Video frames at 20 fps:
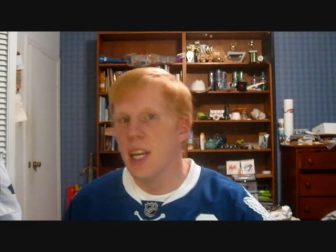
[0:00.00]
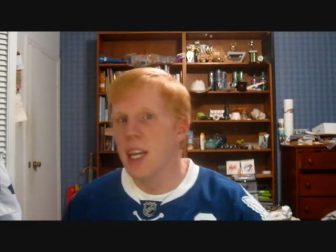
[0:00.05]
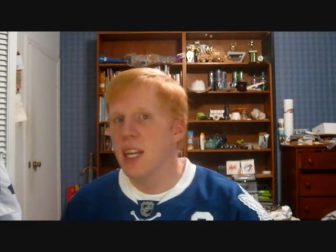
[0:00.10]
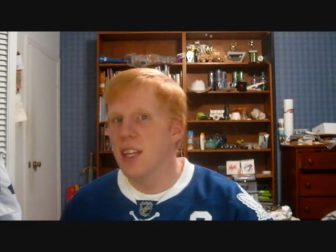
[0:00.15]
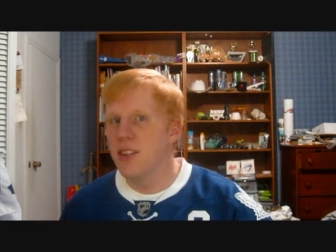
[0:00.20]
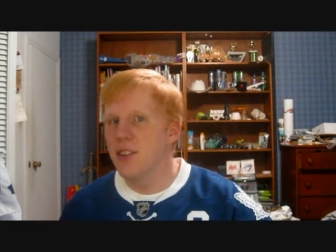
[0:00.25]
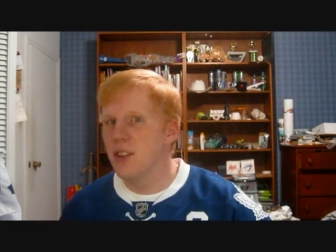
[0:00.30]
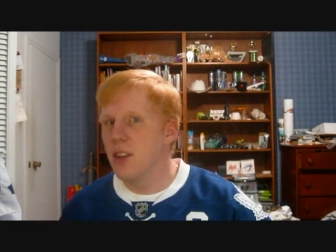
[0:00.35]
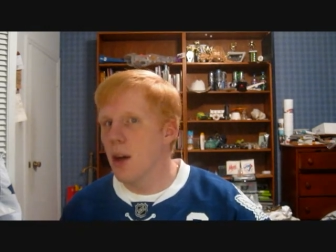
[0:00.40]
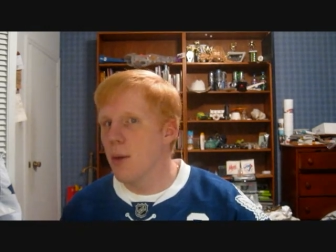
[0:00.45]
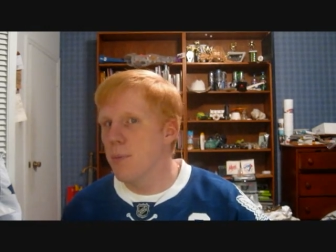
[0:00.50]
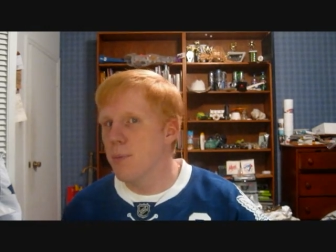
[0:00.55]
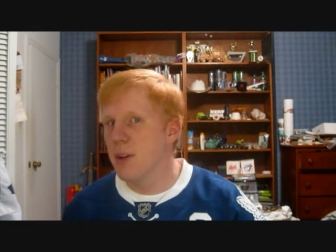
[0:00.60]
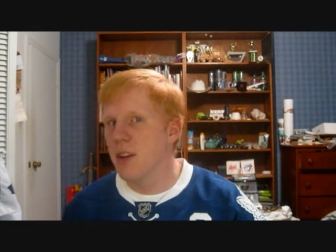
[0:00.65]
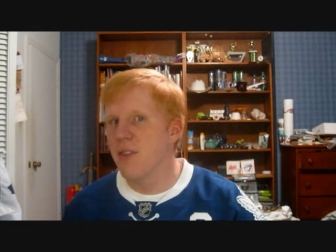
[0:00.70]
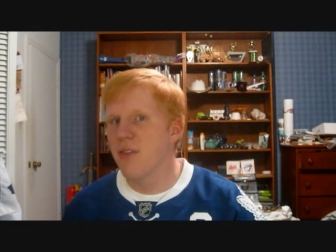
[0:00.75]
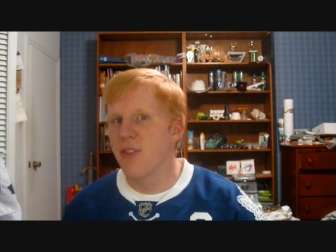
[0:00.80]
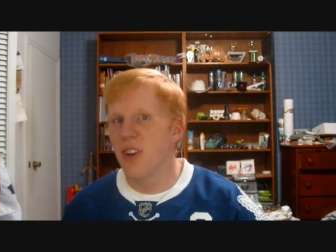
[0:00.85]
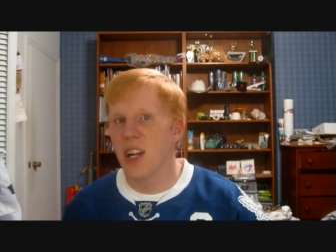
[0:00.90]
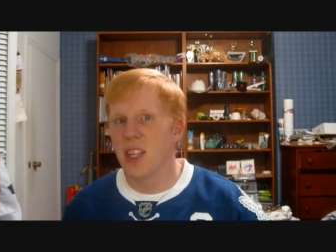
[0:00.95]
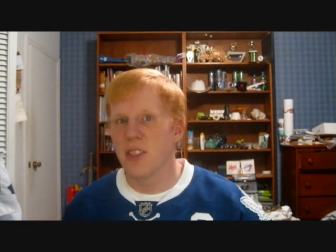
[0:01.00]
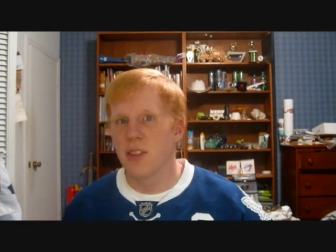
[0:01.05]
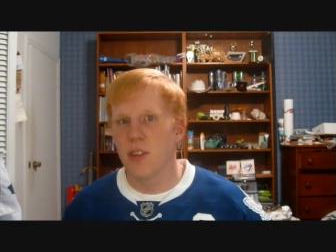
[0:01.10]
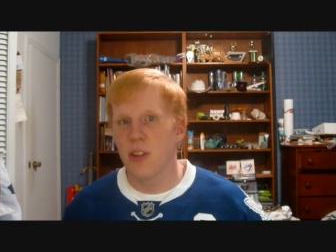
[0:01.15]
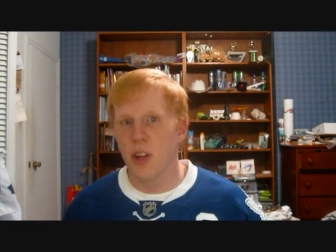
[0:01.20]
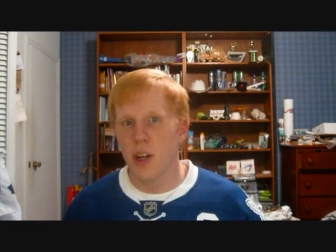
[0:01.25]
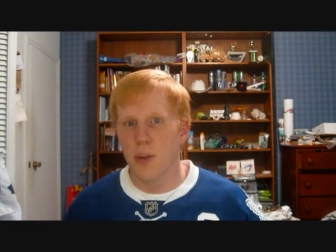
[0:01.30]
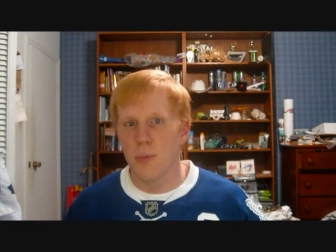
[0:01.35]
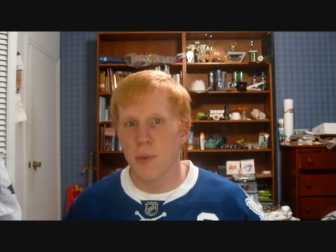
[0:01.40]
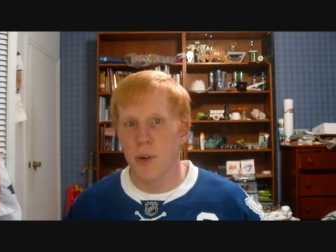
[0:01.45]
His dump-in finds
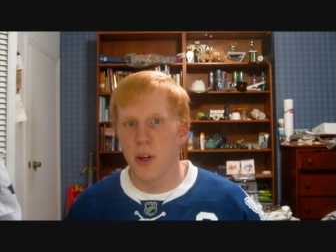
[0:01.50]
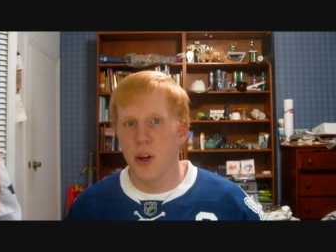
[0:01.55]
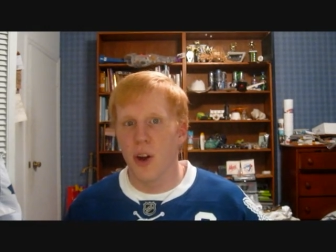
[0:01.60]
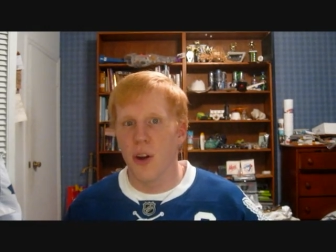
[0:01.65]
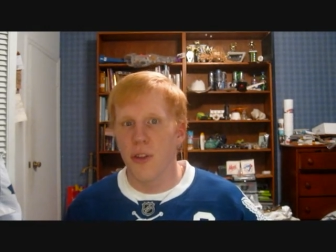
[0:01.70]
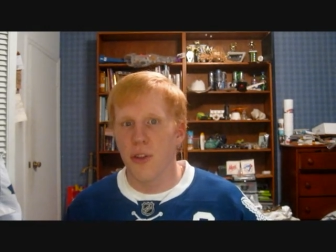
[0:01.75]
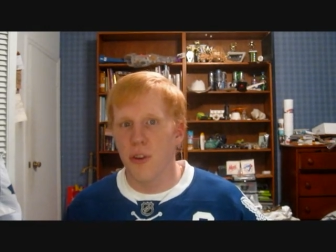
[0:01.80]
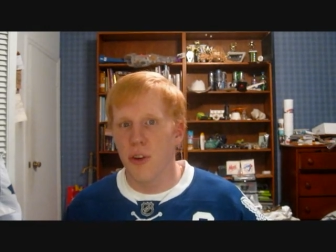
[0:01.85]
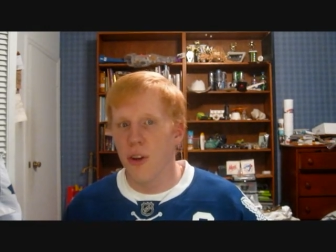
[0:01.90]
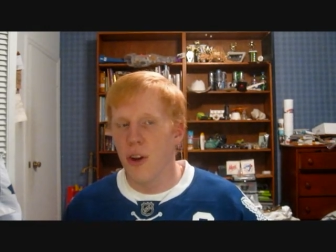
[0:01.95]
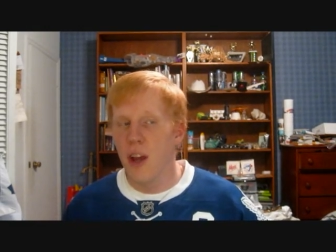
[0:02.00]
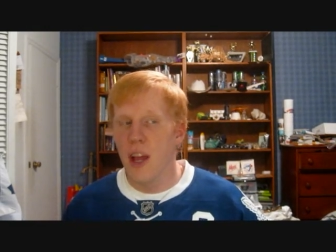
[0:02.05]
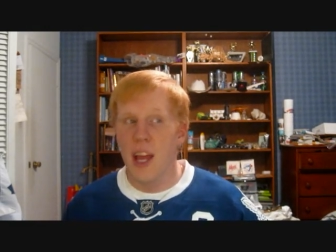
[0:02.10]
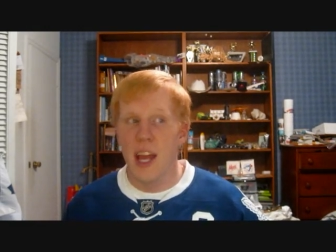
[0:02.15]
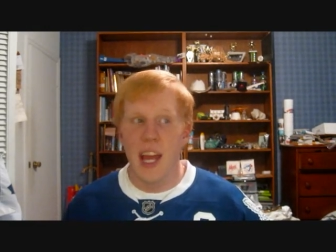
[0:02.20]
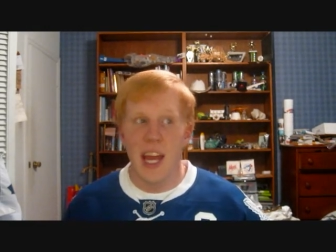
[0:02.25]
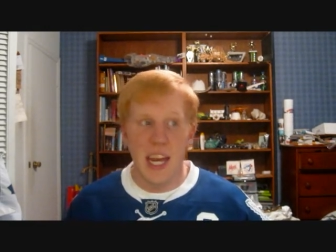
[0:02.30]
Clarke MacArthur,